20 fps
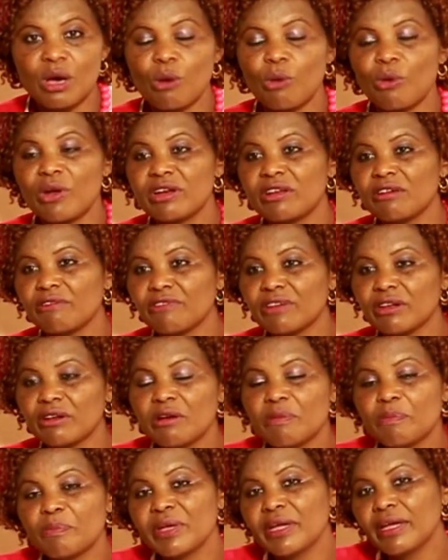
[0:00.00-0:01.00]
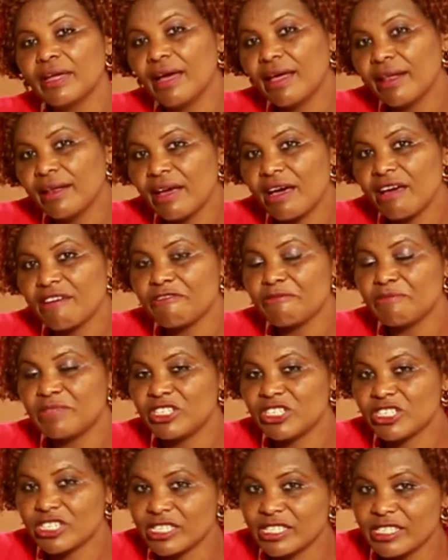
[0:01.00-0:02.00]
When developing a life
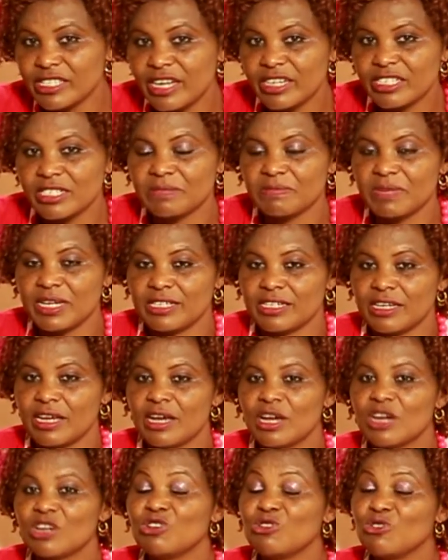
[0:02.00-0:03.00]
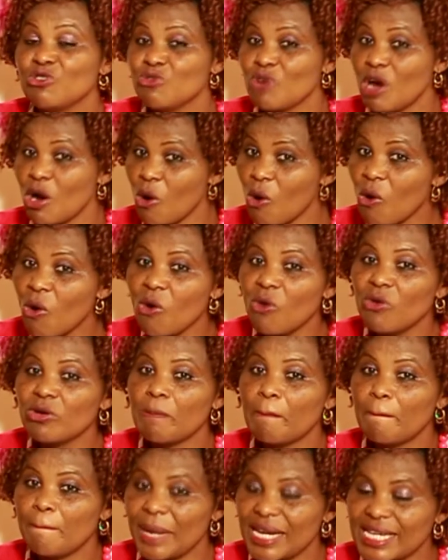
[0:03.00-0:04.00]
mission statement, do your
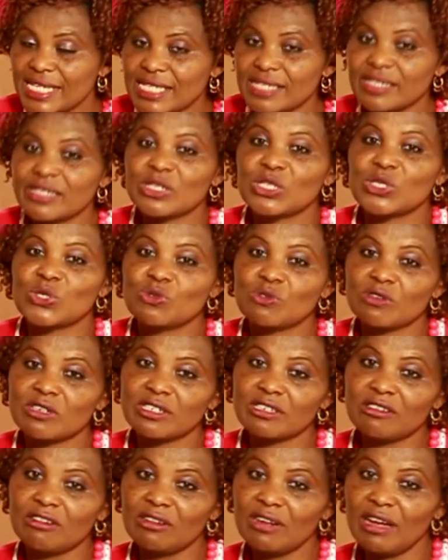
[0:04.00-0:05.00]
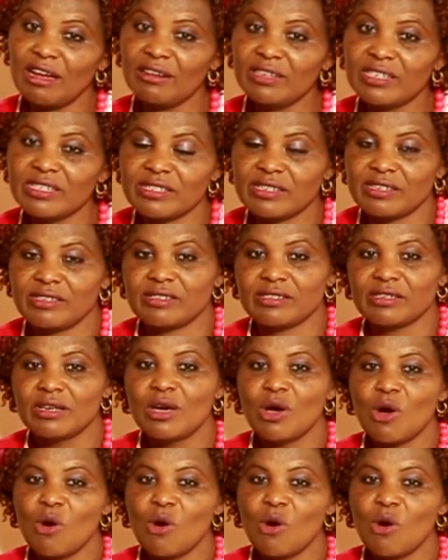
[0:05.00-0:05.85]
own personal SWOT analysis.